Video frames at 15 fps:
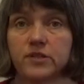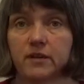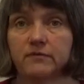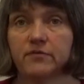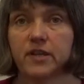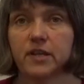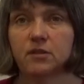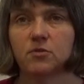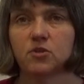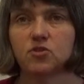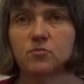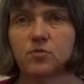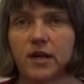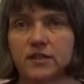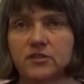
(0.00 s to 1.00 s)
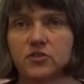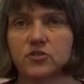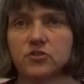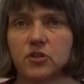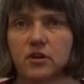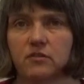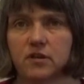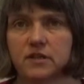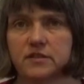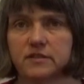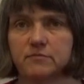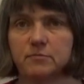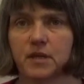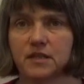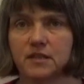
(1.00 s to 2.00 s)
the Unfair Commercial Practices
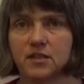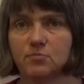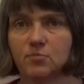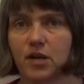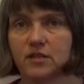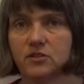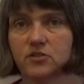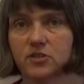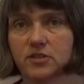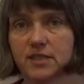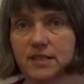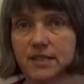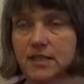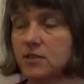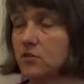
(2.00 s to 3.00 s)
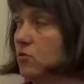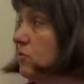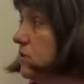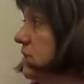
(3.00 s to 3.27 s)
Directive made these practices illegal,